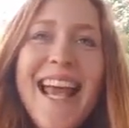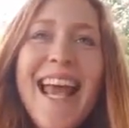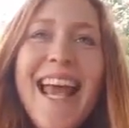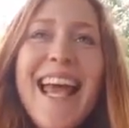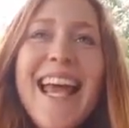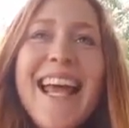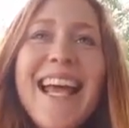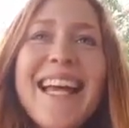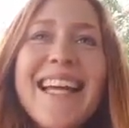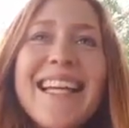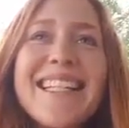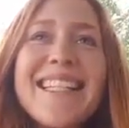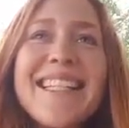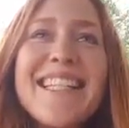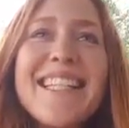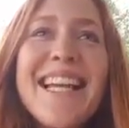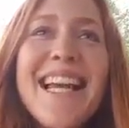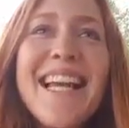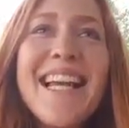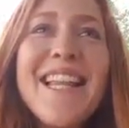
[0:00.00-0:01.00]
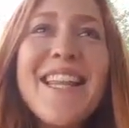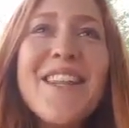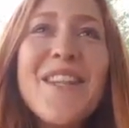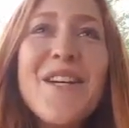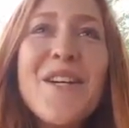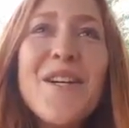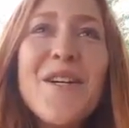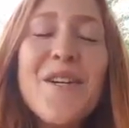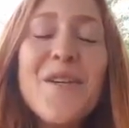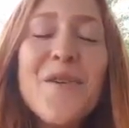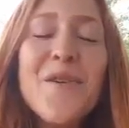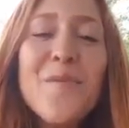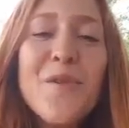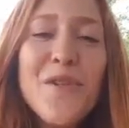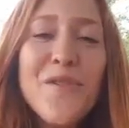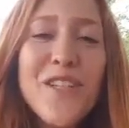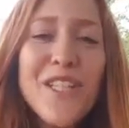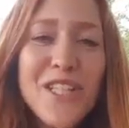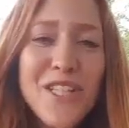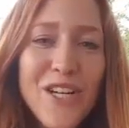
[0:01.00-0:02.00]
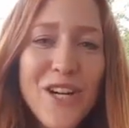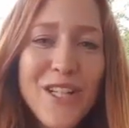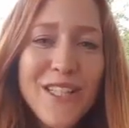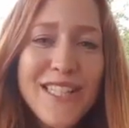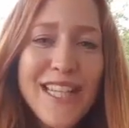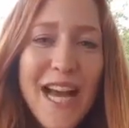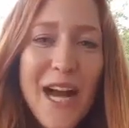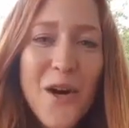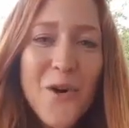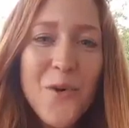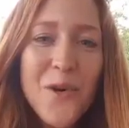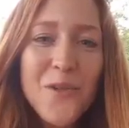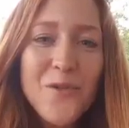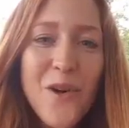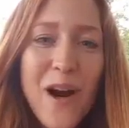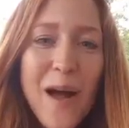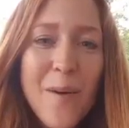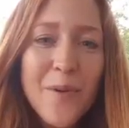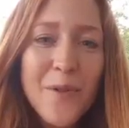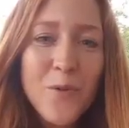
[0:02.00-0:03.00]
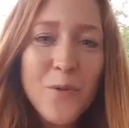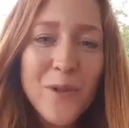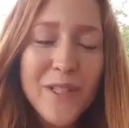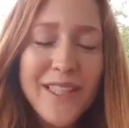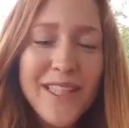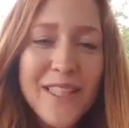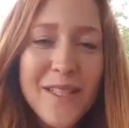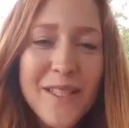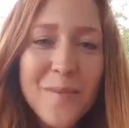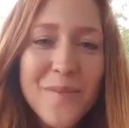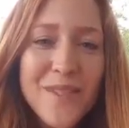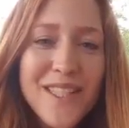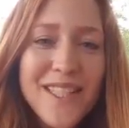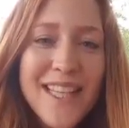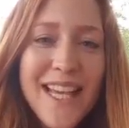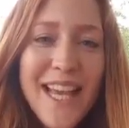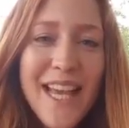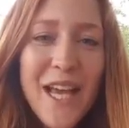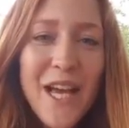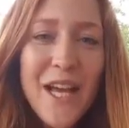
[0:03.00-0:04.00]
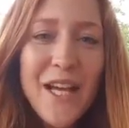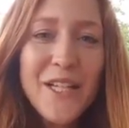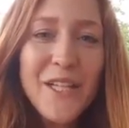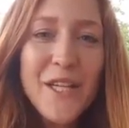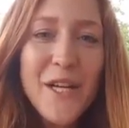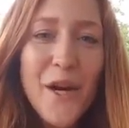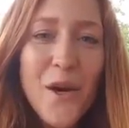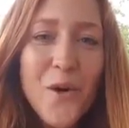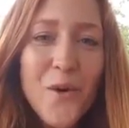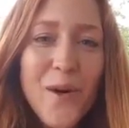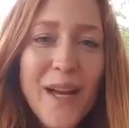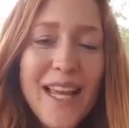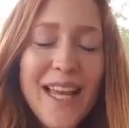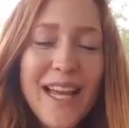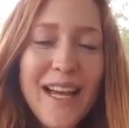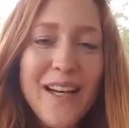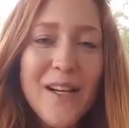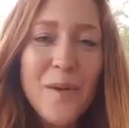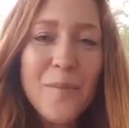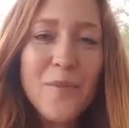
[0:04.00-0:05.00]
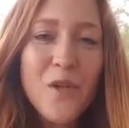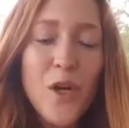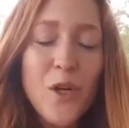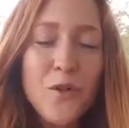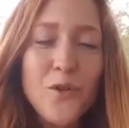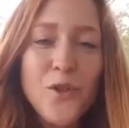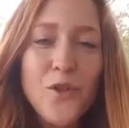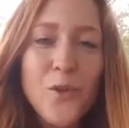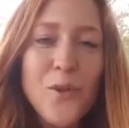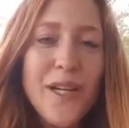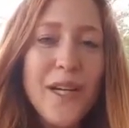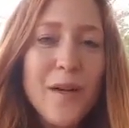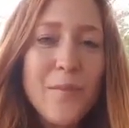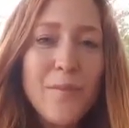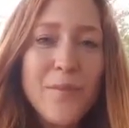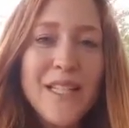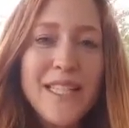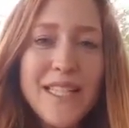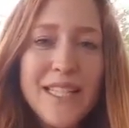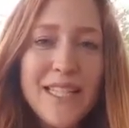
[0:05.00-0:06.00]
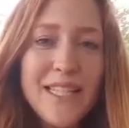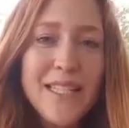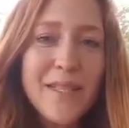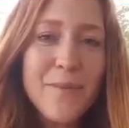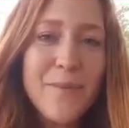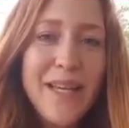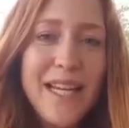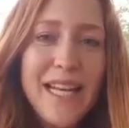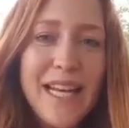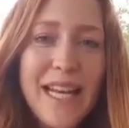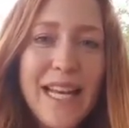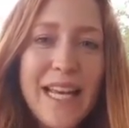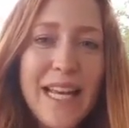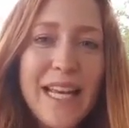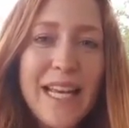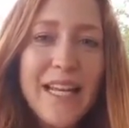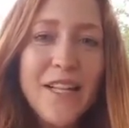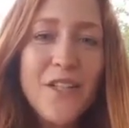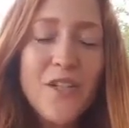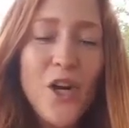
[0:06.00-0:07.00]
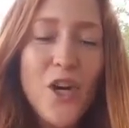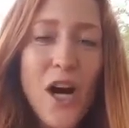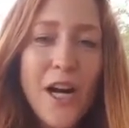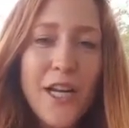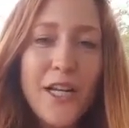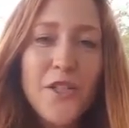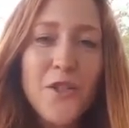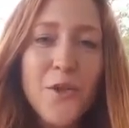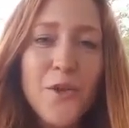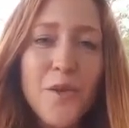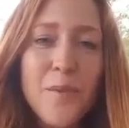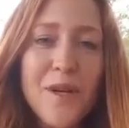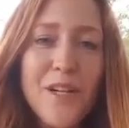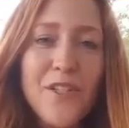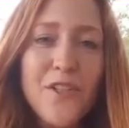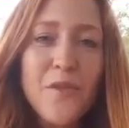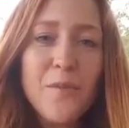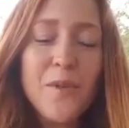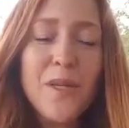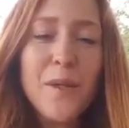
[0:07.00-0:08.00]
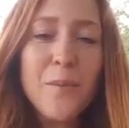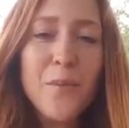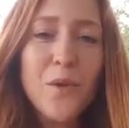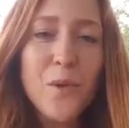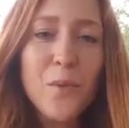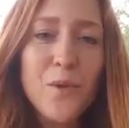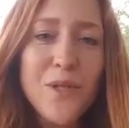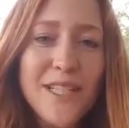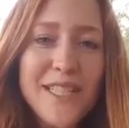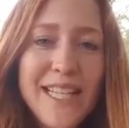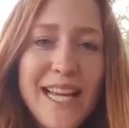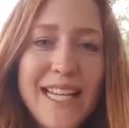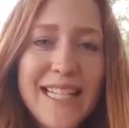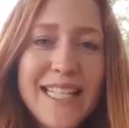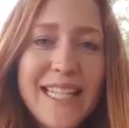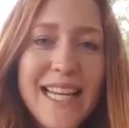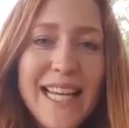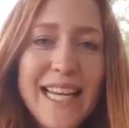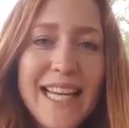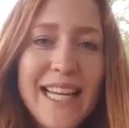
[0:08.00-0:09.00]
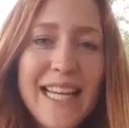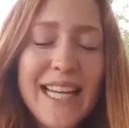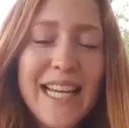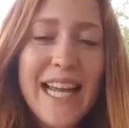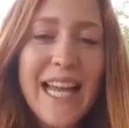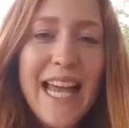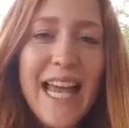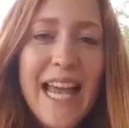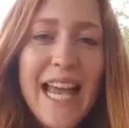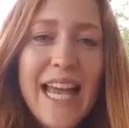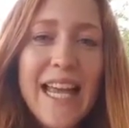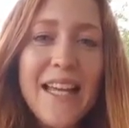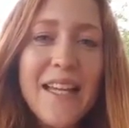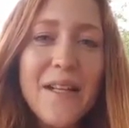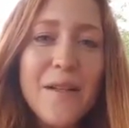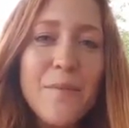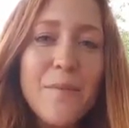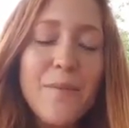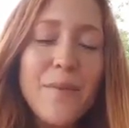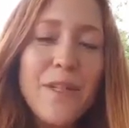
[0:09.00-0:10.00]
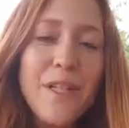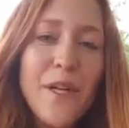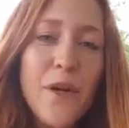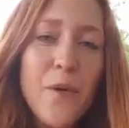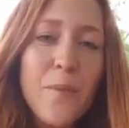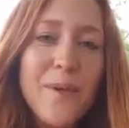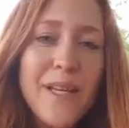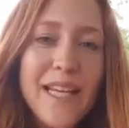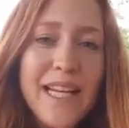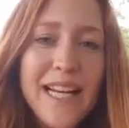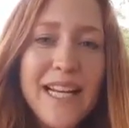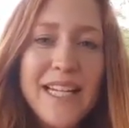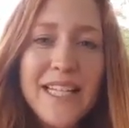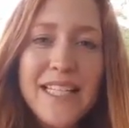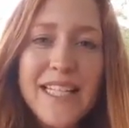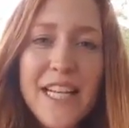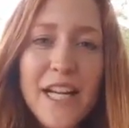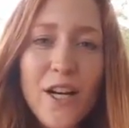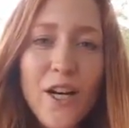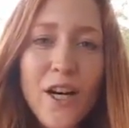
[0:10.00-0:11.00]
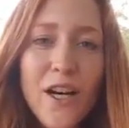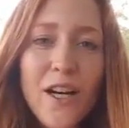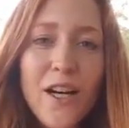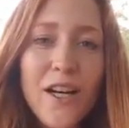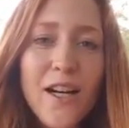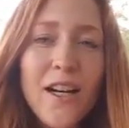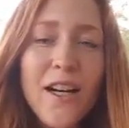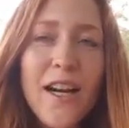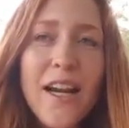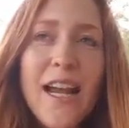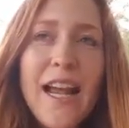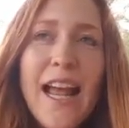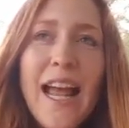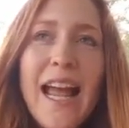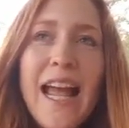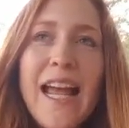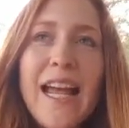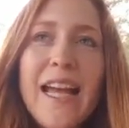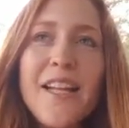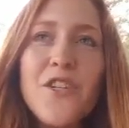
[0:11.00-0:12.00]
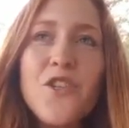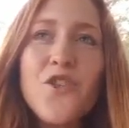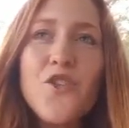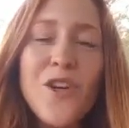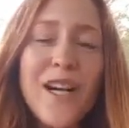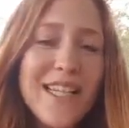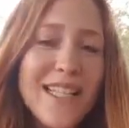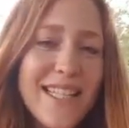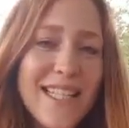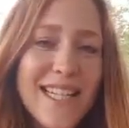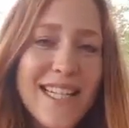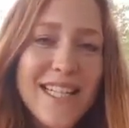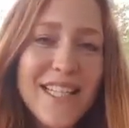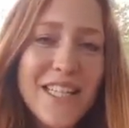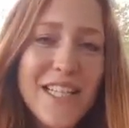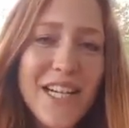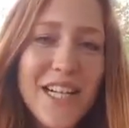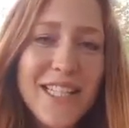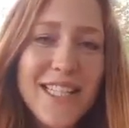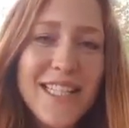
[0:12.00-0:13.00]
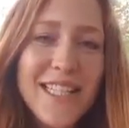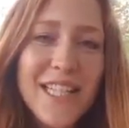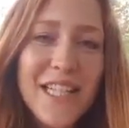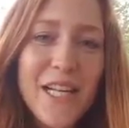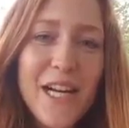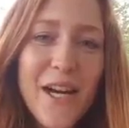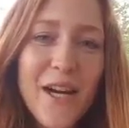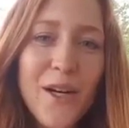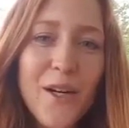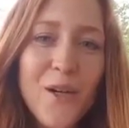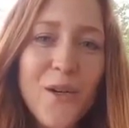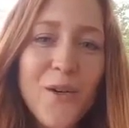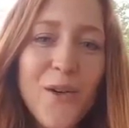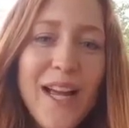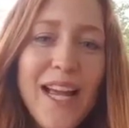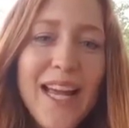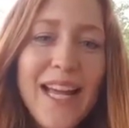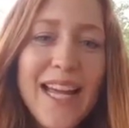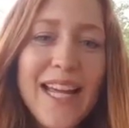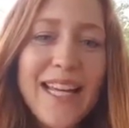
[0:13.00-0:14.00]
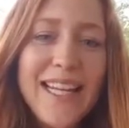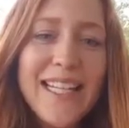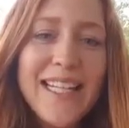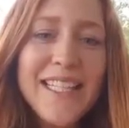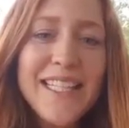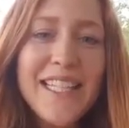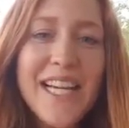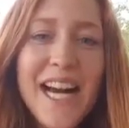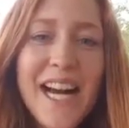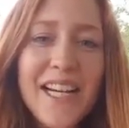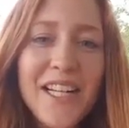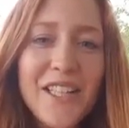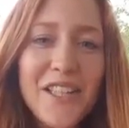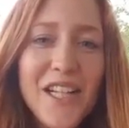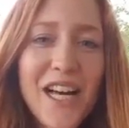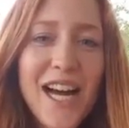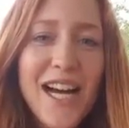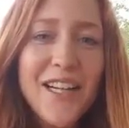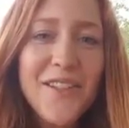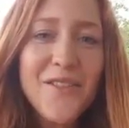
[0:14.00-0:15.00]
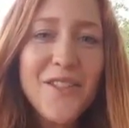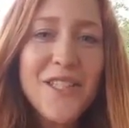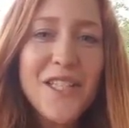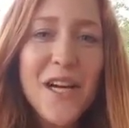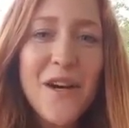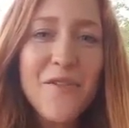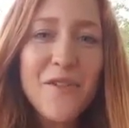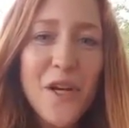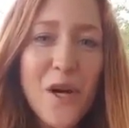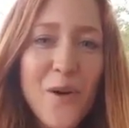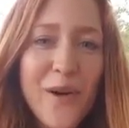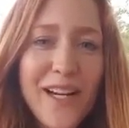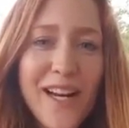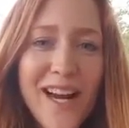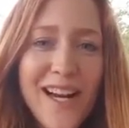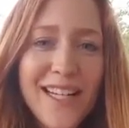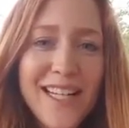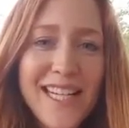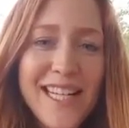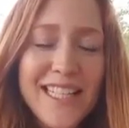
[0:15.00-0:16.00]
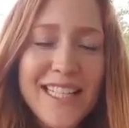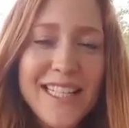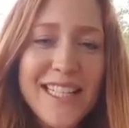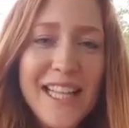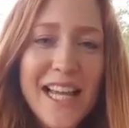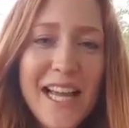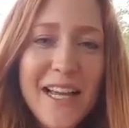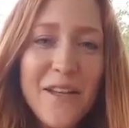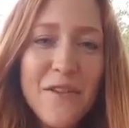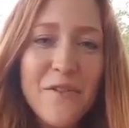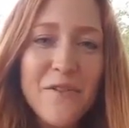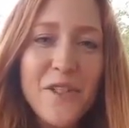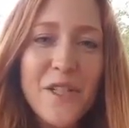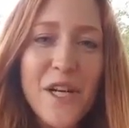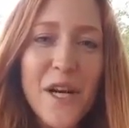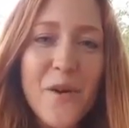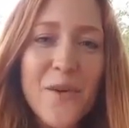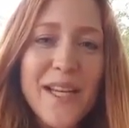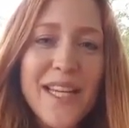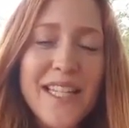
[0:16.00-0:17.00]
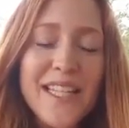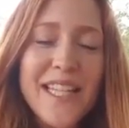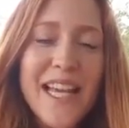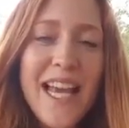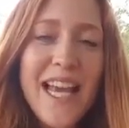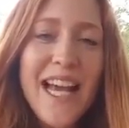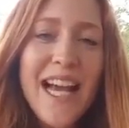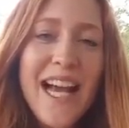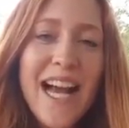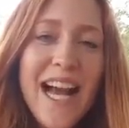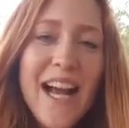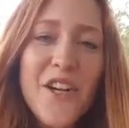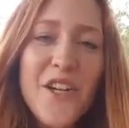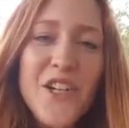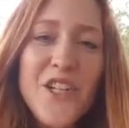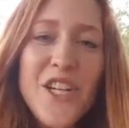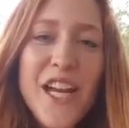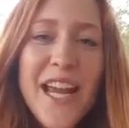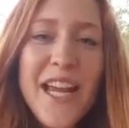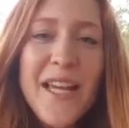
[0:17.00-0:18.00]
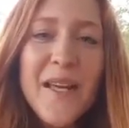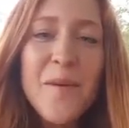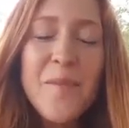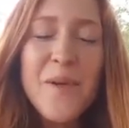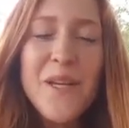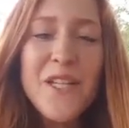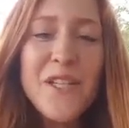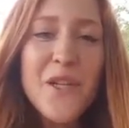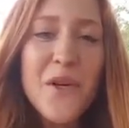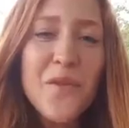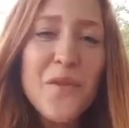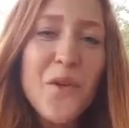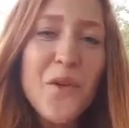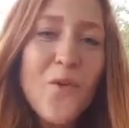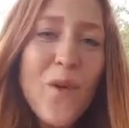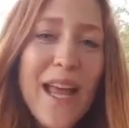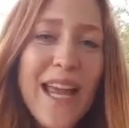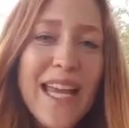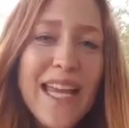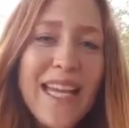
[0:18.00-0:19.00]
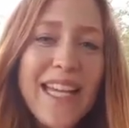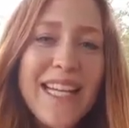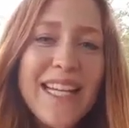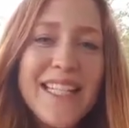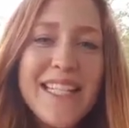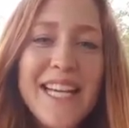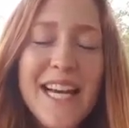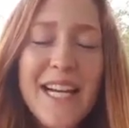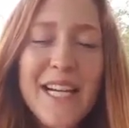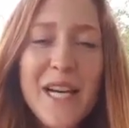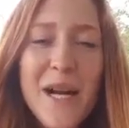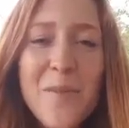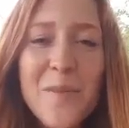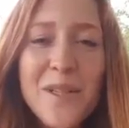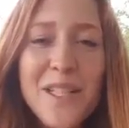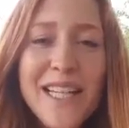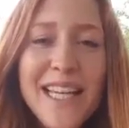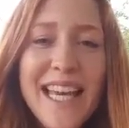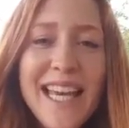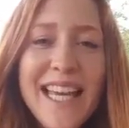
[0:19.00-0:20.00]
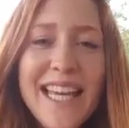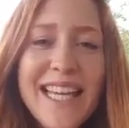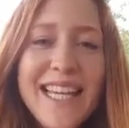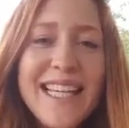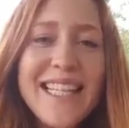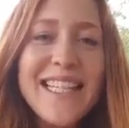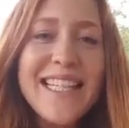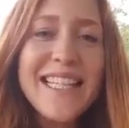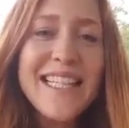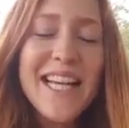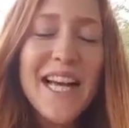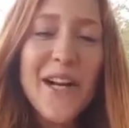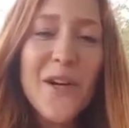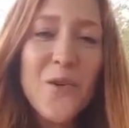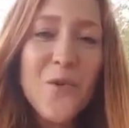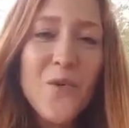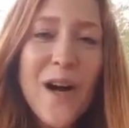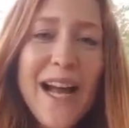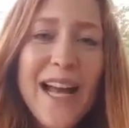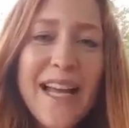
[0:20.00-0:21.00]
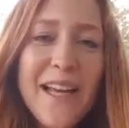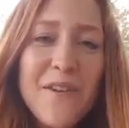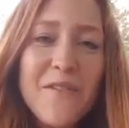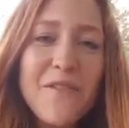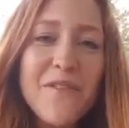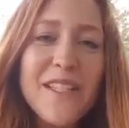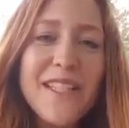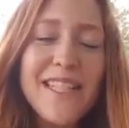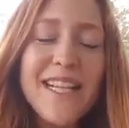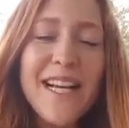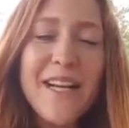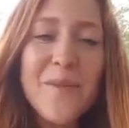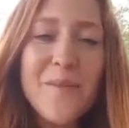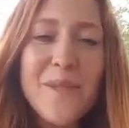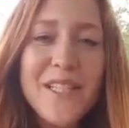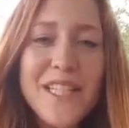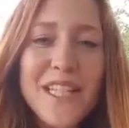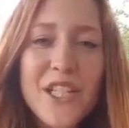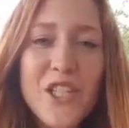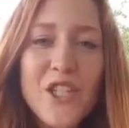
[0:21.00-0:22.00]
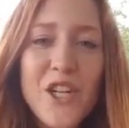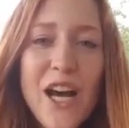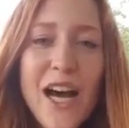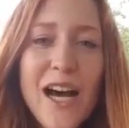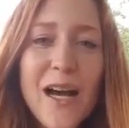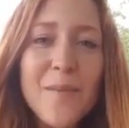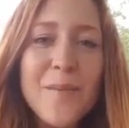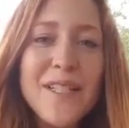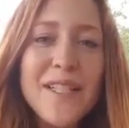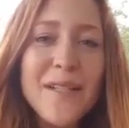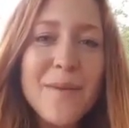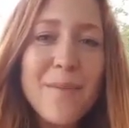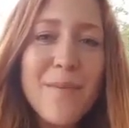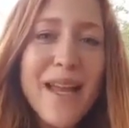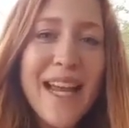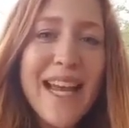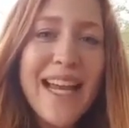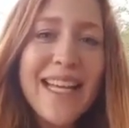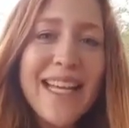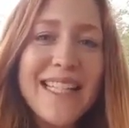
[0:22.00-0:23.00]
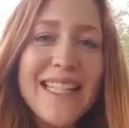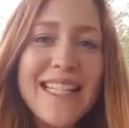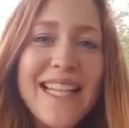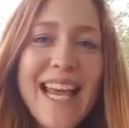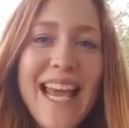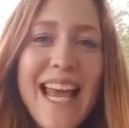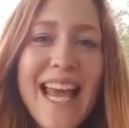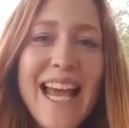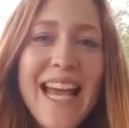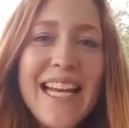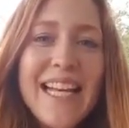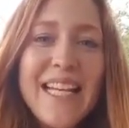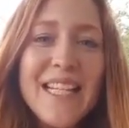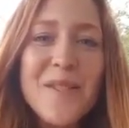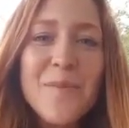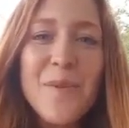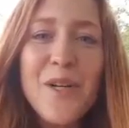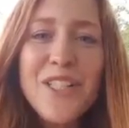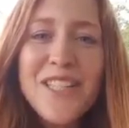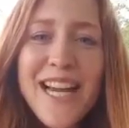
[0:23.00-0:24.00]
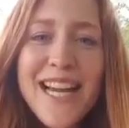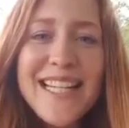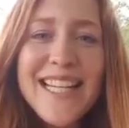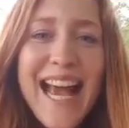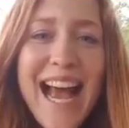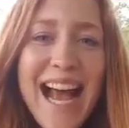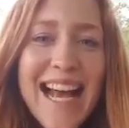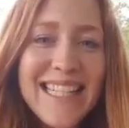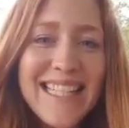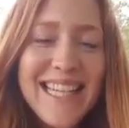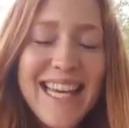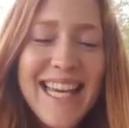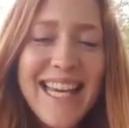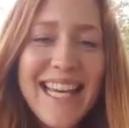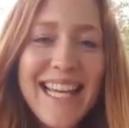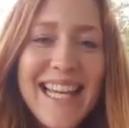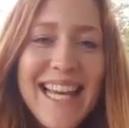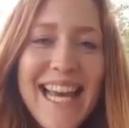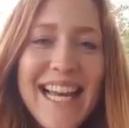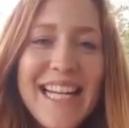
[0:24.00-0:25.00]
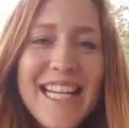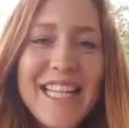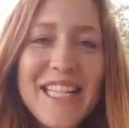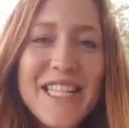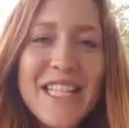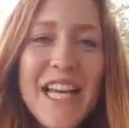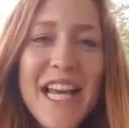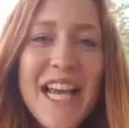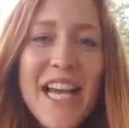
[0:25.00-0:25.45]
And the movie starts out with Robin Williams, doing a business meeting and talking to a bunch of people, presenting, and, being at a dinner and dressed in his tuxedo. And he's got a lot of stuff going on in his life. He's out of shape, he's overweight, he's got a couple of kids, he's got a wife, he's got a busy job and demands, and he's multitasking, and he's,